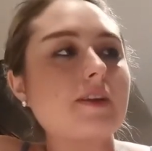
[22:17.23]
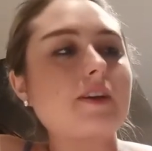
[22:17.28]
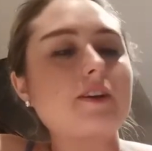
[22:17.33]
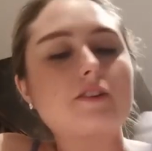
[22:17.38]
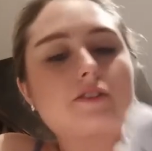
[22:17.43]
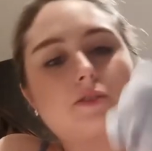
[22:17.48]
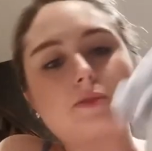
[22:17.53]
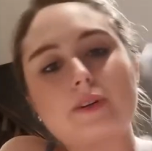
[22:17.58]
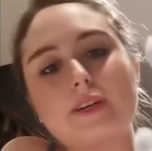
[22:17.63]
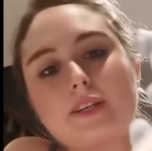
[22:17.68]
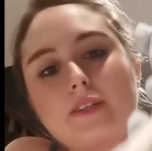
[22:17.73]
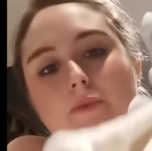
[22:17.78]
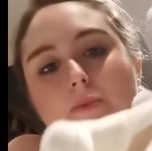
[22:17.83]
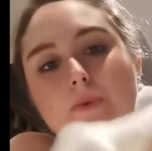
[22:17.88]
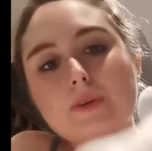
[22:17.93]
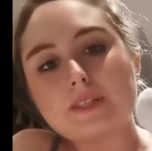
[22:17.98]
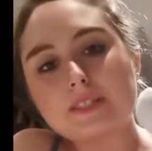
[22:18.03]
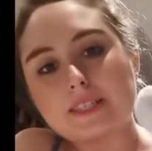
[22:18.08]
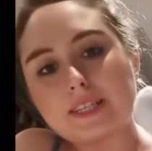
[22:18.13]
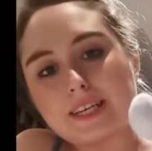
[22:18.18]
And so he
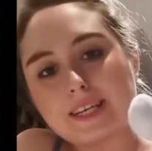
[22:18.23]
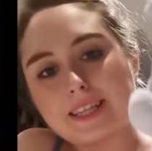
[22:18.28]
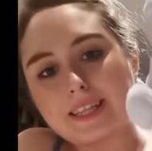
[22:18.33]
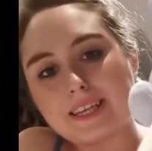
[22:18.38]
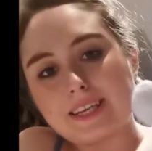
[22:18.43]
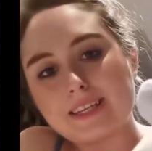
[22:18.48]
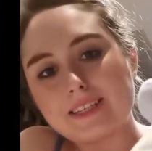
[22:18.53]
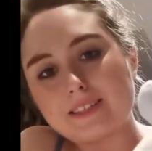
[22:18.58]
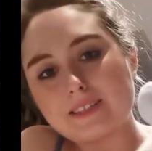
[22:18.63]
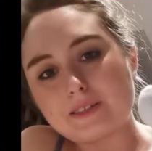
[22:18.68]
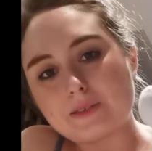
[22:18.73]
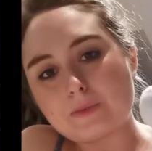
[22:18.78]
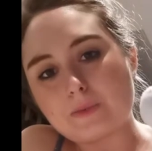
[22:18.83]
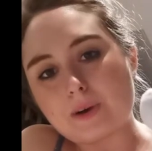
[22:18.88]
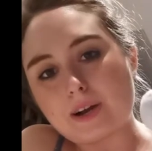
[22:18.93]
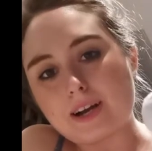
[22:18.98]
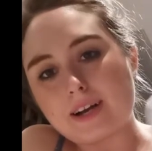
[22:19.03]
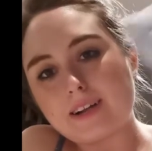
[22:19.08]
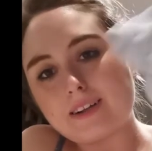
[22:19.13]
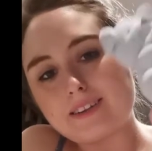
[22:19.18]
has ones like these as
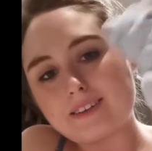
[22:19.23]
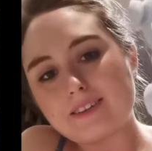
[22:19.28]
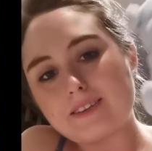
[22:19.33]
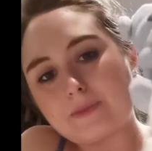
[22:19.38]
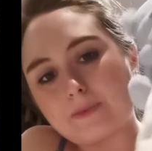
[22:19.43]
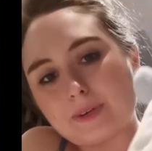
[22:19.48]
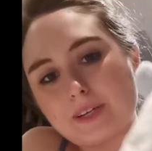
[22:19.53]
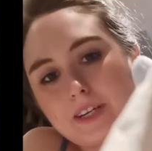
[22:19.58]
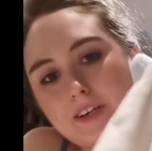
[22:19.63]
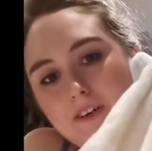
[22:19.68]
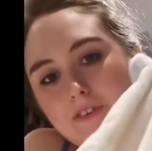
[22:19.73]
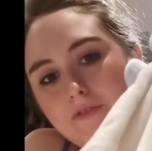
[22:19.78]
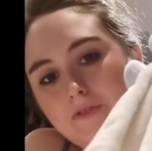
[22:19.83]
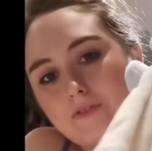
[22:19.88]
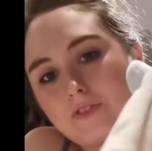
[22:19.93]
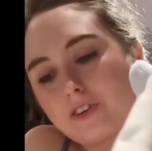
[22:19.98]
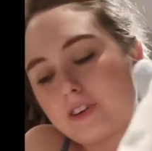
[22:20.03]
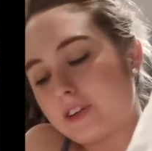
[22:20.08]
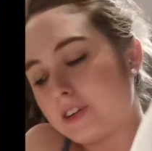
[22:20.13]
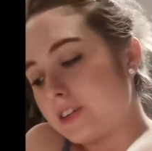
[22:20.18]
well, with
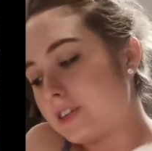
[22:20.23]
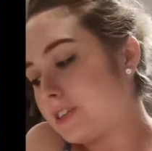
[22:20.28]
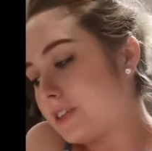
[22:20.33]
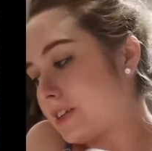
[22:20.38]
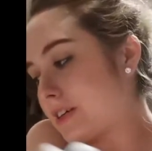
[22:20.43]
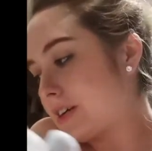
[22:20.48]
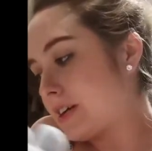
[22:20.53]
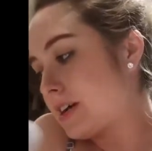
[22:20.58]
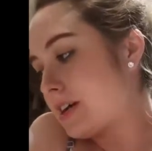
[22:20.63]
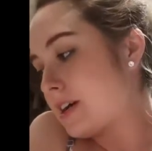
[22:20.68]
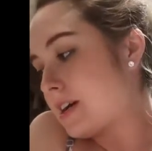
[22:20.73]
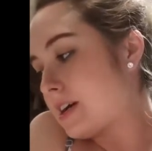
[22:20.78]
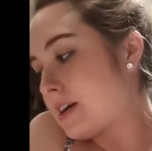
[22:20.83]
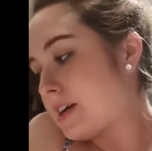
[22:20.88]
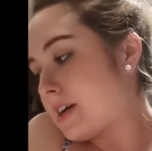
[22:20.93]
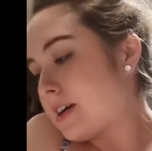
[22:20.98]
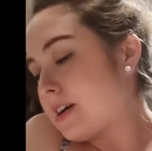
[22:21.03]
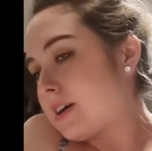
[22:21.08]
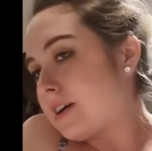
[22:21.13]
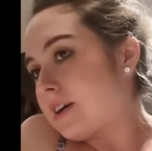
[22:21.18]
comforters.
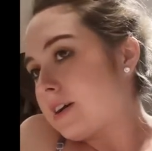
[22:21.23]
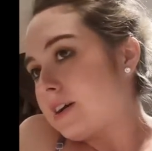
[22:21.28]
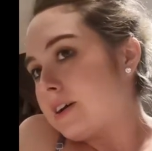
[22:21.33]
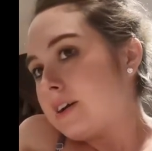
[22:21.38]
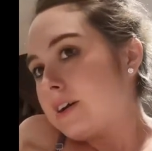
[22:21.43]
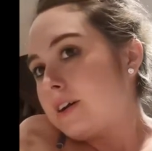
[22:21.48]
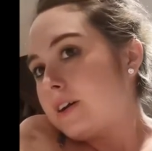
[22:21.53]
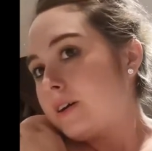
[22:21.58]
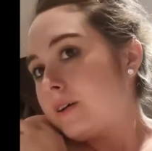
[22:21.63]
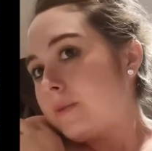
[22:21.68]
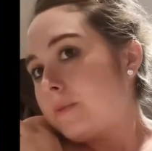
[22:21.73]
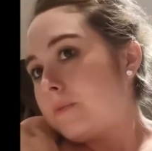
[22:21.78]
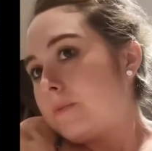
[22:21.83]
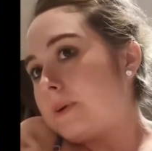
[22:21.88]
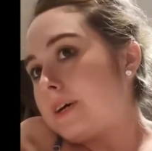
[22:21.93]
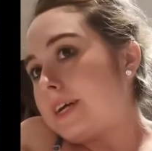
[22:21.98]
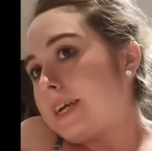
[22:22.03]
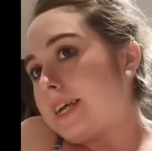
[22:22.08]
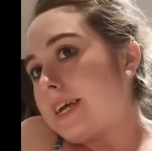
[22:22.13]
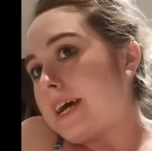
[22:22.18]

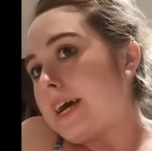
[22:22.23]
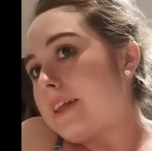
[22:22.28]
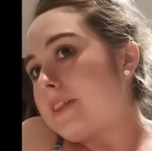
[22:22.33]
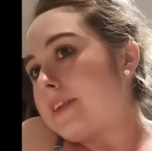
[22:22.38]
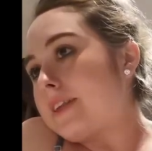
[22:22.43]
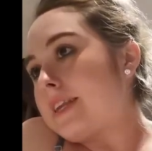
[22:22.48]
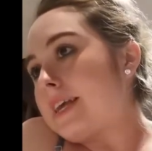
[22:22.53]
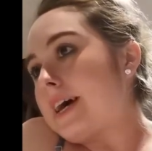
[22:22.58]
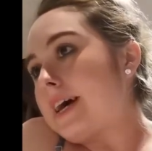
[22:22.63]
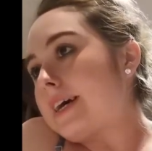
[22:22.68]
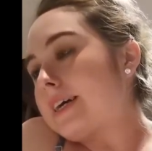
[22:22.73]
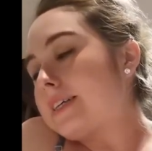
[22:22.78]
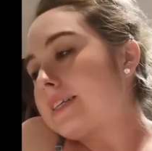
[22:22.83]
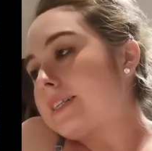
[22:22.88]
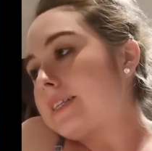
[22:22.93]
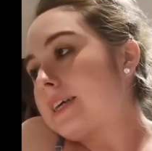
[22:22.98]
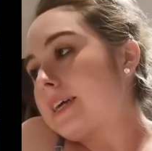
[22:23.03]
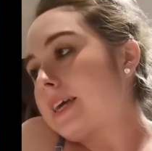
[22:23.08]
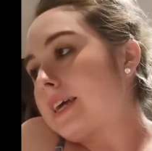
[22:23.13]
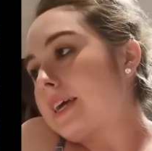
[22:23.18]
But yeah, the
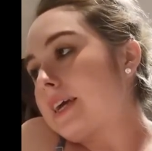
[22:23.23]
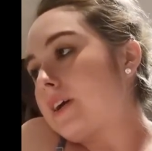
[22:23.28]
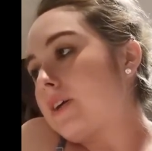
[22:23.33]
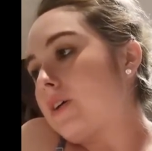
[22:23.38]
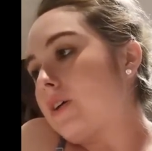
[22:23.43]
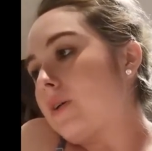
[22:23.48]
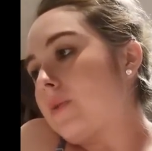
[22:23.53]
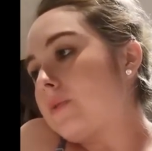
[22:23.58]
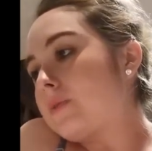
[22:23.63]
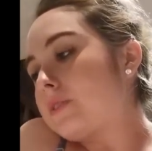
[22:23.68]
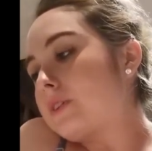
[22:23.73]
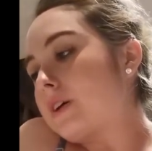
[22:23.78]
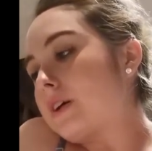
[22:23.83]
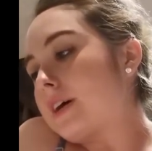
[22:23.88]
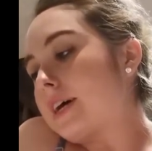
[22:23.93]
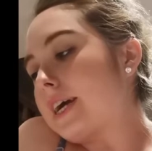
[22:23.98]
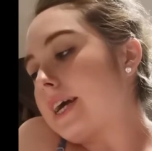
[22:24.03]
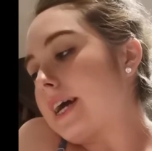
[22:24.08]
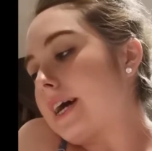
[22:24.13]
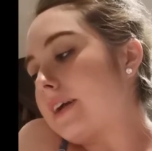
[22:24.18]
next thing he got was
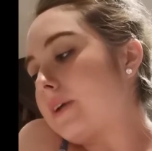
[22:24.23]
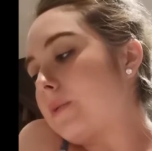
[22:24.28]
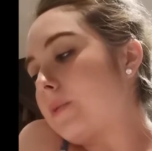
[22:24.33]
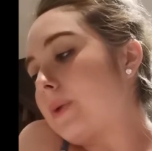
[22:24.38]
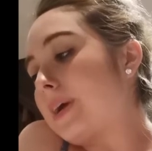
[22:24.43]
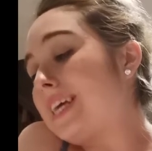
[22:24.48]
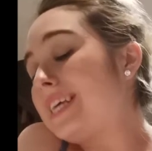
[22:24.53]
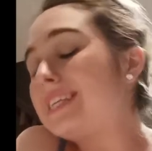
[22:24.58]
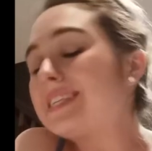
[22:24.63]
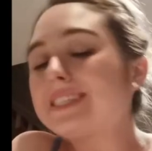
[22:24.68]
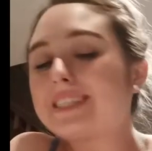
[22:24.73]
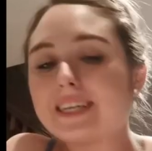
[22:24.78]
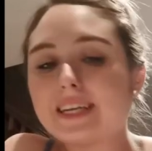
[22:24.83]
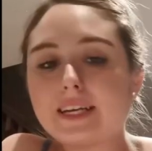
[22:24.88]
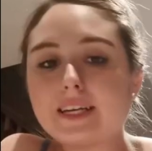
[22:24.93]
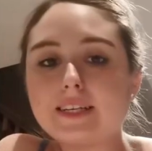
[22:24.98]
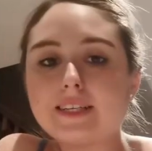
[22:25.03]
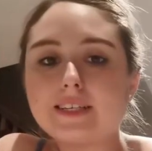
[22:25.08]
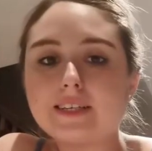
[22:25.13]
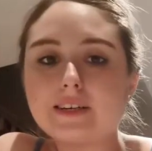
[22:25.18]
he had a wee
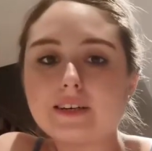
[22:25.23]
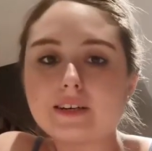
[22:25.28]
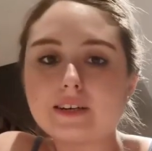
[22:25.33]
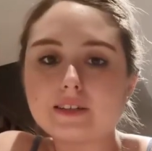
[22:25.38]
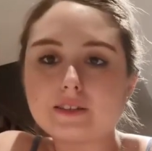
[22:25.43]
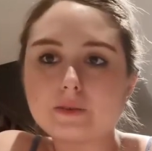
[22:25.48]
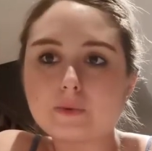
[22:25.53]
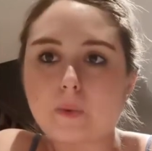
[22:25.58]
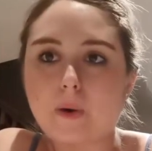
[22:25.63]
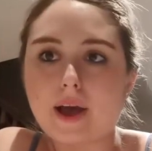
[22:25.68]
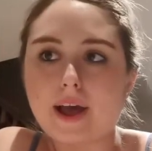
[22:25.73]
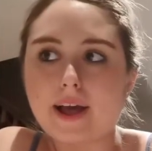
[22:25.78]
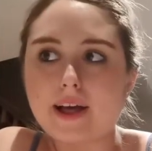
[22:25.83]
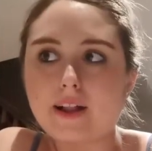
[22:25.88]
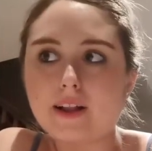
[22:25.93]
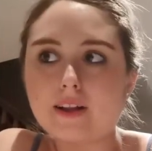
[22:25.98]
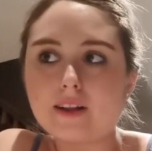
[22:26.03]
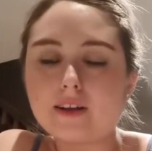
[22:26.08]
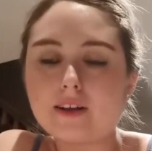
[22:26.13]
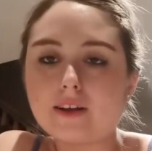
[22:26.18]
seat as
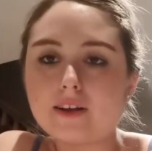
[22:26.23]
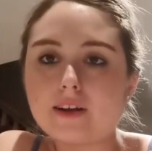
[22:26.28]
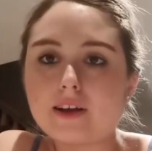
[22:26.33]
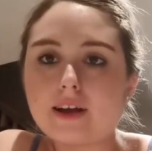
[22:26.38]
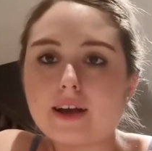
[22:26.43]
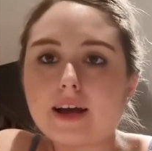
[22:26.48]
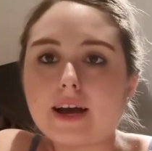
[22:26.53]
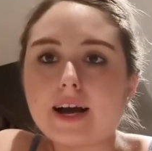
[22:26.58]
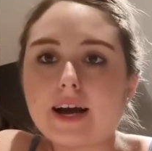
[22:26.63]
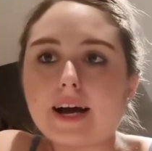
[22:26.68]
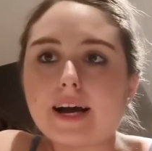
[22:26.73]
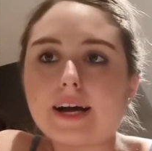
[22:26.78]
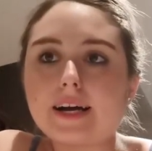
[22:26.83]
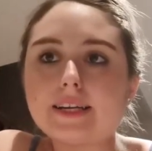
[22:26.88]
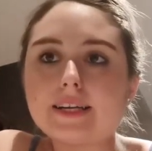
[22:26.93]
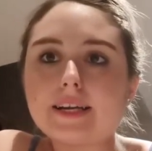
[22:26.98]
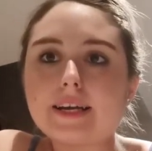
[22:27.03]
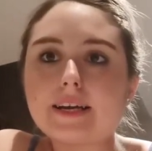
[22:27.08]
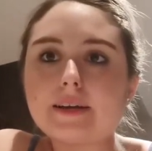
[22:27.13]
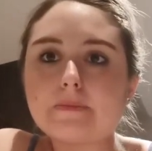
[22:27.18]
well,
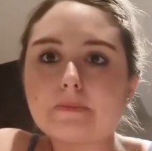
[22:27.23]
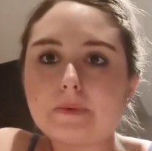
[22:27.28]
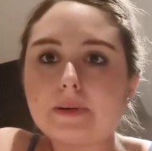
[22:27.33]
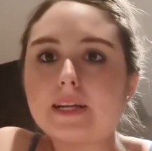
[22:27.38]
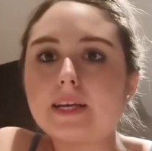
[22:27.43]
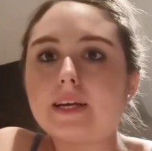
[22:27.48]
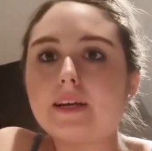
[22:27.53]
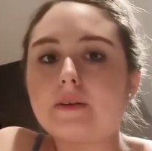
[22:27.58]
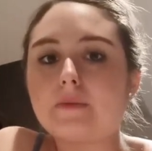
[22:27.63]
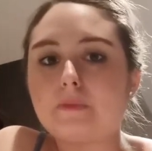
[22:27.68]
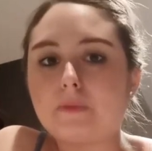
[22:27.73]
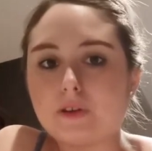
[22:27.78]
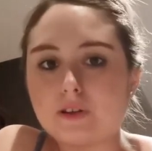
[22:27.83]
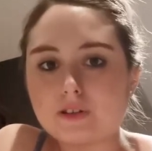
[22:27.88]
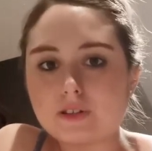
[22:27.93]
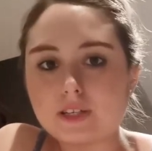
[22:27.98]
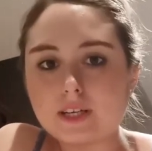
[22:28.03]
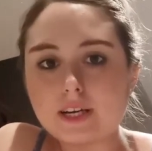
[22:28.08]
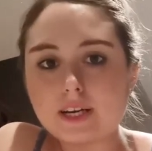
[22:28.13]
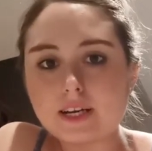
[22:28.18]
and it played
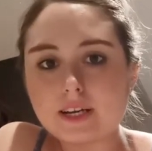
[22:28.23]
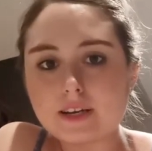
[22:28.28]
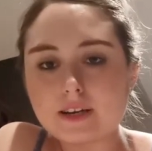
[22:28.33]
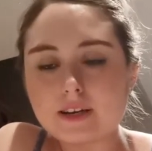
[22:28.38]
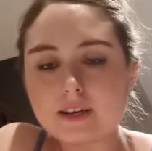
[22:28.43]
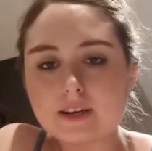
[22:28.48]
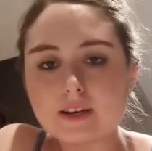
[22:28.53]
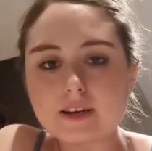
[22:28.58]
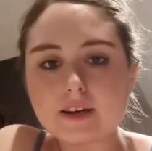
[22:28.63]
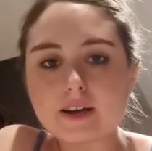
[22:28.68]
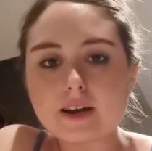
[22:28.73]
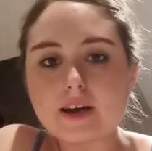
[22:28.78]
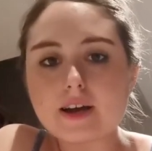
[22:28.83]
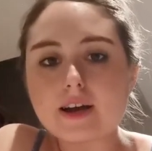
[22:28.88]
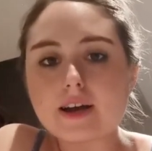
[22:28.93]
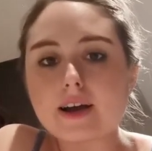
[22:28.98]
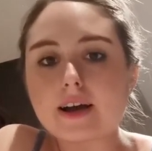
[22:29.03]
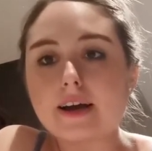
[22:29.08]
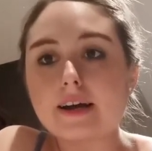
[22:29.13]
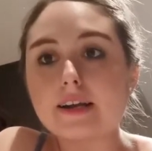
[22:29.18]
music,
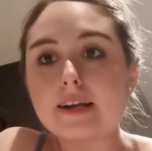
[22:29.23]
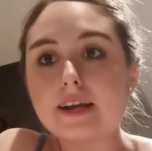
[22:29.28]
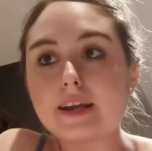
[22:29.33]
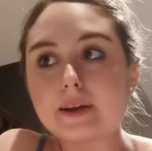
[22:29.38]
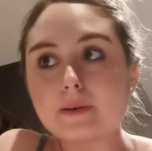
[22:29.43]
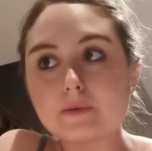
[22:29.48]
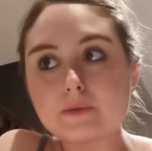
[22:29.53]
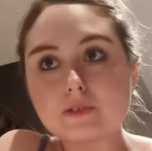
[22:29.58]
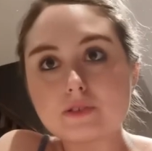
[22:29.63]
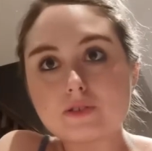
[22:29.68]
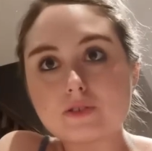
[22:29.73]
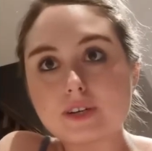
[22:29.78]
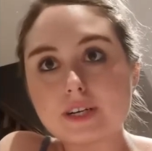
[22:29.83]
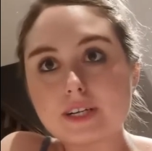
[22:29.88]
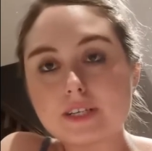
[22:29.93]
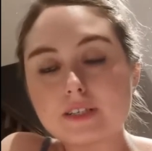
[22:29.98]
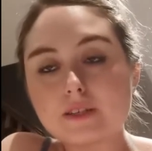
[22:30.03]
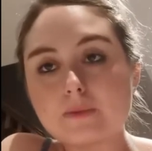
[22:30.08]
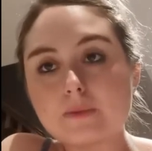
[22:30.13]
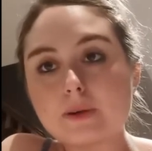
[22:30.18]
and it was
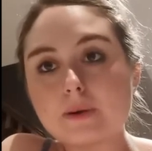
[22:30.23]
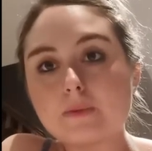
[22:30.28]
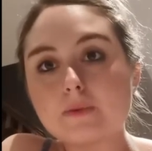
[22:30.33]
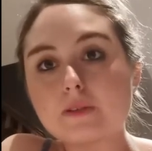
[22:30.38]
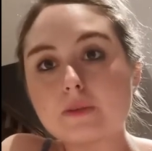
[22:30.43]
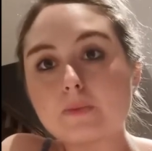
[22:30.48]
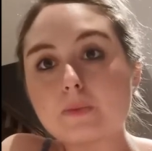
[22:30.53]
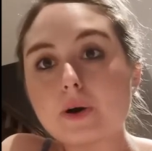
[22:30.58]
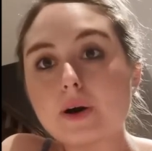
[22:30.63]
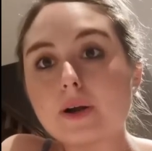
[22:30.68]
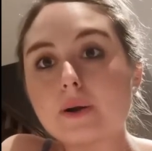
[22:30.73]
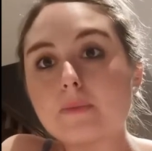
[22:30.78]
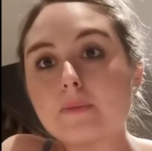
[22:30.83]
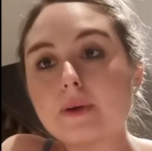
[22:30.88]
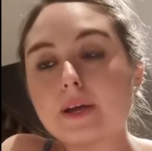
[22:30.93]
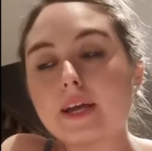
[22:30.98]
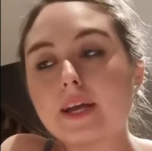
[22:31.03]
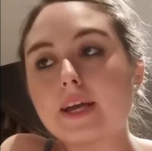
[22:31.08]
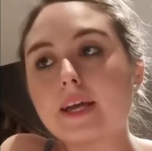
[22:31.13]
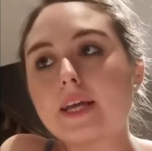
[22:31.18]
great to be able to put him
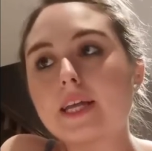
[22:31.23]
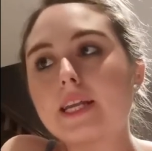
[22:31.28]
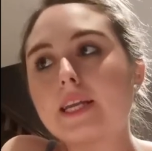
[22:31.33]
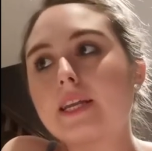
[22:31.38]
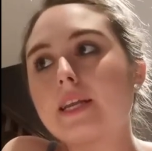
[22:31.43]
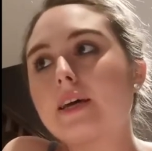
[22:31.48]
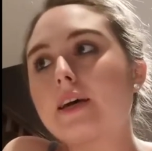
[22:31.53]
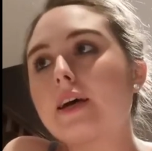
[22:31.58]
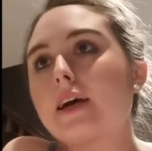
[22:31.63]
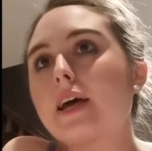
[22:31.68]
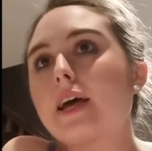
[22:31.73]
in.